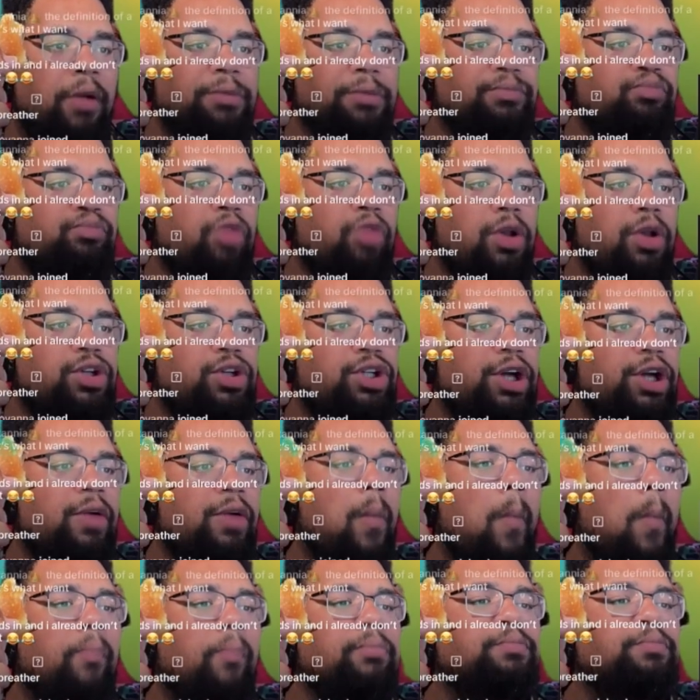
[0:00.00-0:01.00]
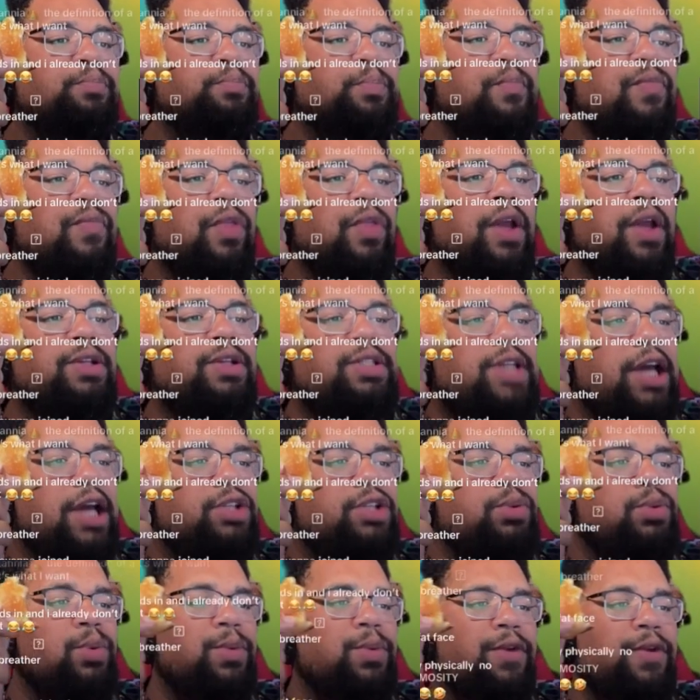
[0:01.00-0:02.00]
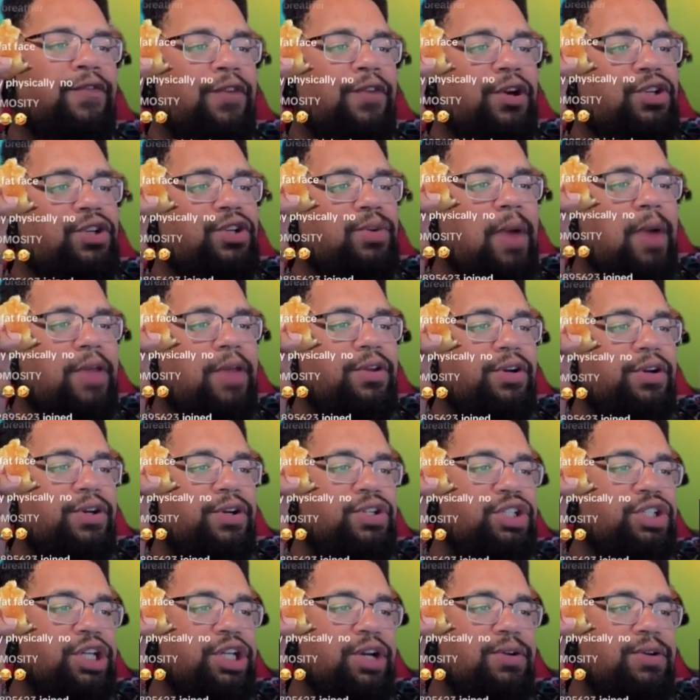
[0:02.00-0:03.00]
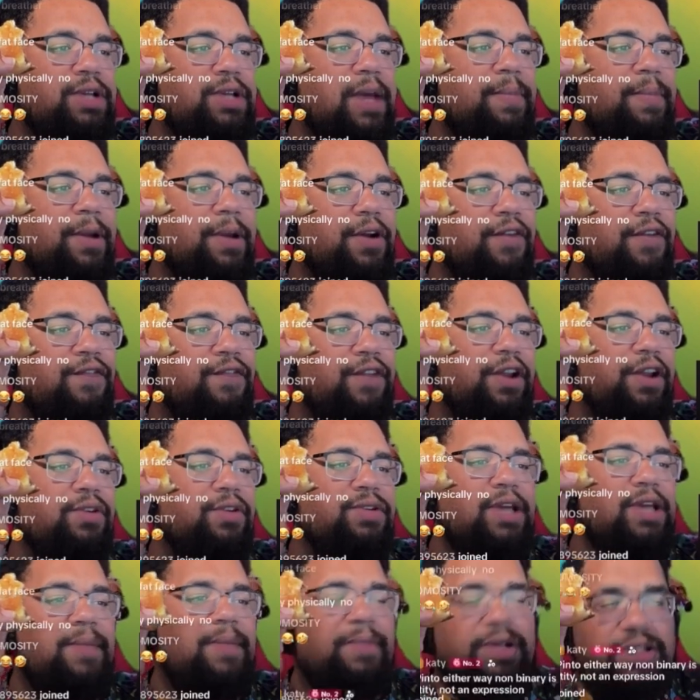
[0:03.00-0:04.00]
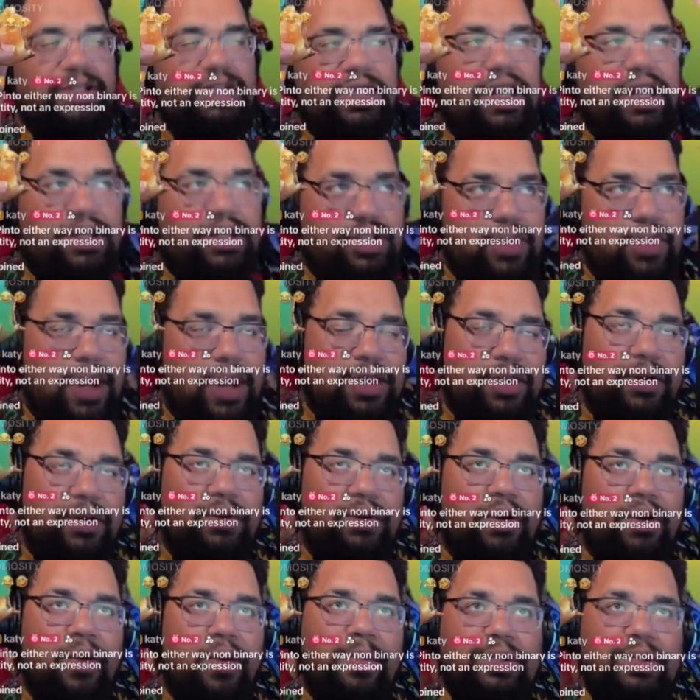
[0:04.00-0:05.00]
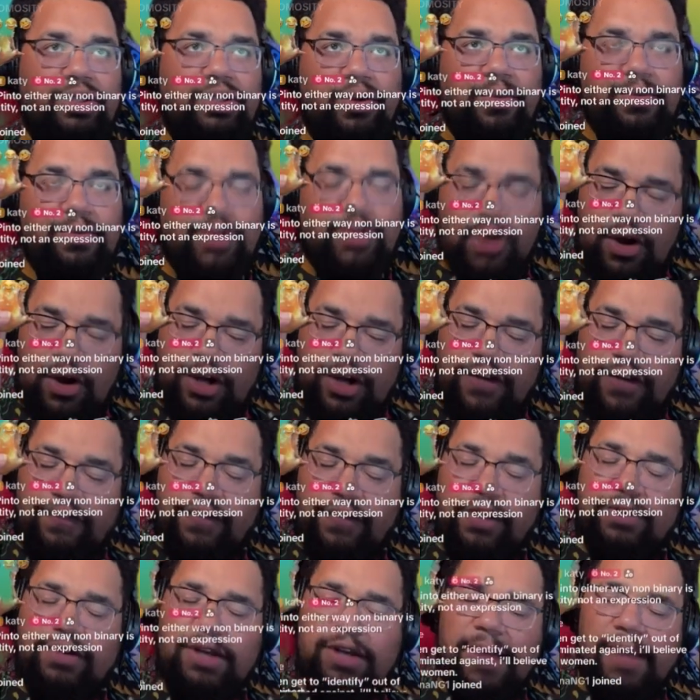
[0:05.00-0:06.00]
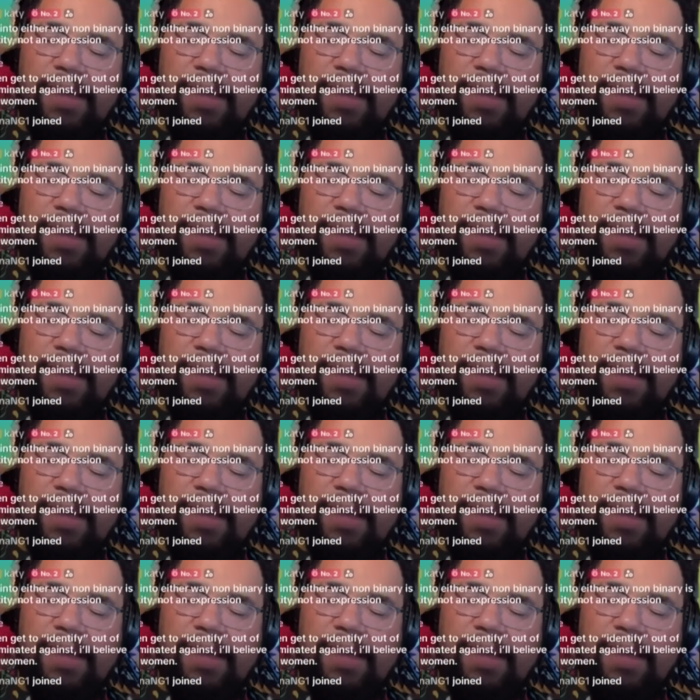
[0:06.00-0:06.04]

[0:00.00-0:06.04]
Sure. Sex would refer to either your genotypic or phenotypic sex, so either your chromosomes or your phenotypic